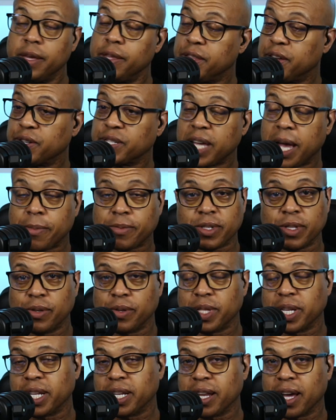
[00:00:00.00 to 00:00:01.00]
There's
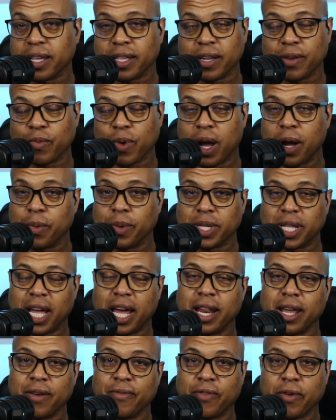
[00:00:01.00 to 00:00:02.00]
absolutely nothing wrong with
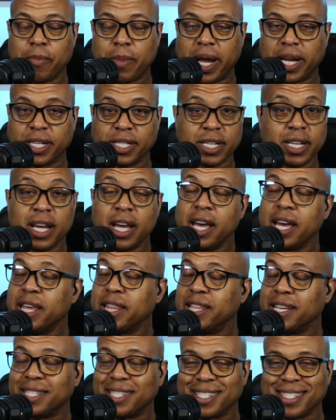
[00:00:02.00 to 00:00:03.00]
that information.
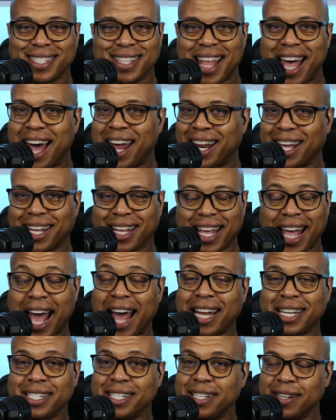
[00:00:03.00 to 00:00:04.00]
This is not a
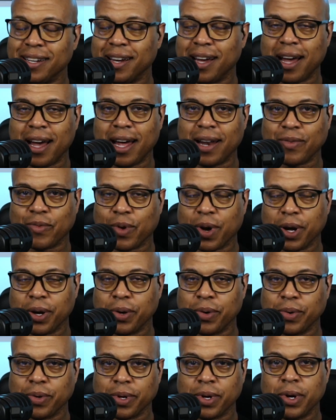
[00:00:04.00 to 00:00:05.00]
gotcha on
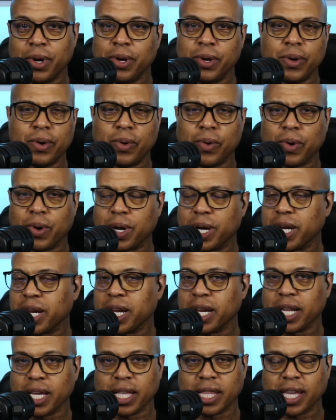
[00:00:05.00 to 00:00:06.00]
Rode or
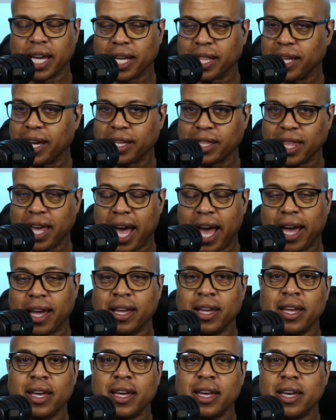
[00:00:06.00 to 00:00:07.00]
anything like
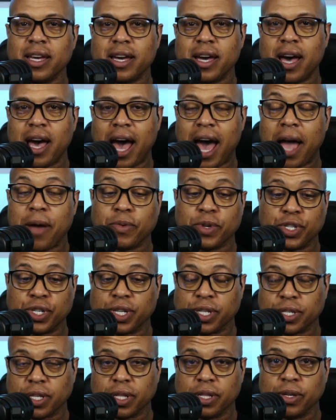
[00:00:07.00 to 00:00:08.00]
that. I was
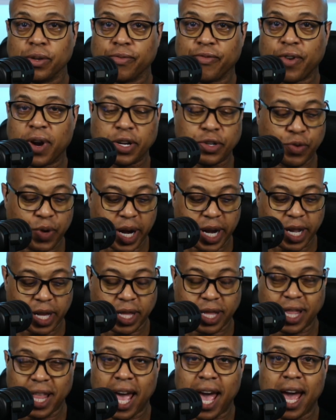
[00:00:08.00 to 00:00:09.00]
just a little
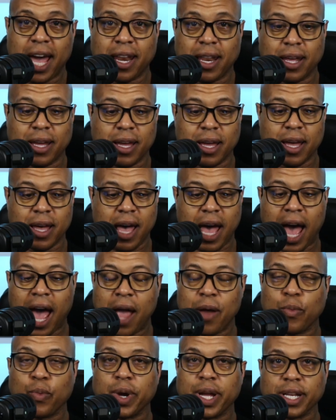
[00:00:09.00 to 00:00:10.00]
frustrated that
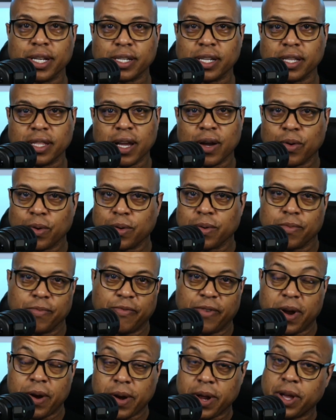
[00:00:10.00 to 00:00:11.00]
I went to their
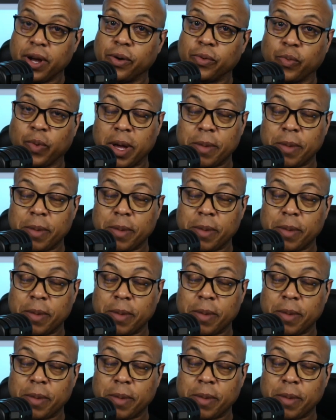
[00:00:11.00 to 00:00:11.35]
very own